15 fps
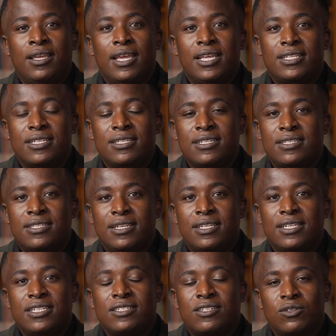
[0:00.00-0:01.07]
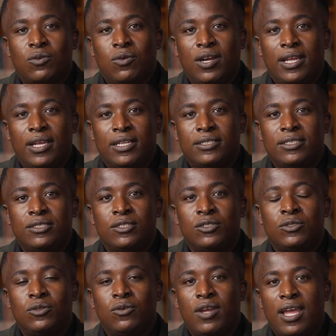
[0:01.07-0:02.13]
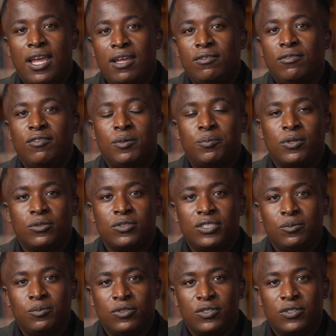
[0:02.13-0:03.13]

a citizen is required to have approached the